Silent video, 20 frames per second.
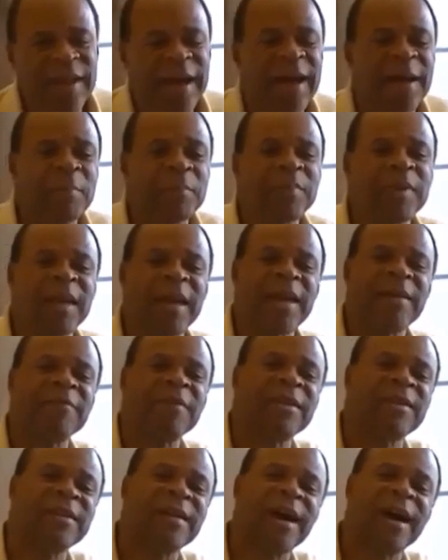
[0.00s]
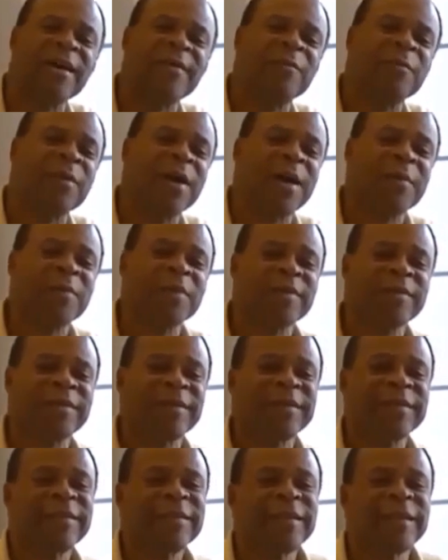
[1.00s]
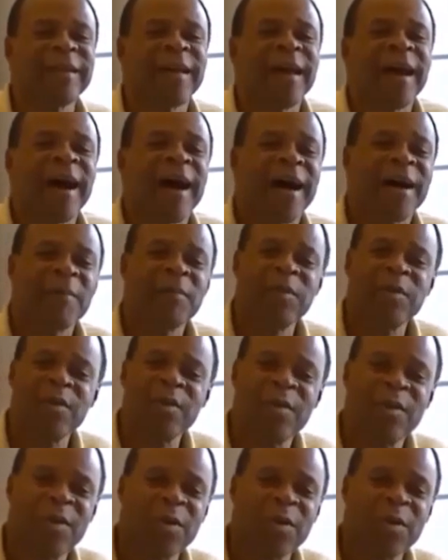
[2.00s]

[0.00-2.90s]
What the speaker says: I'm David Doc Robertson. I'm your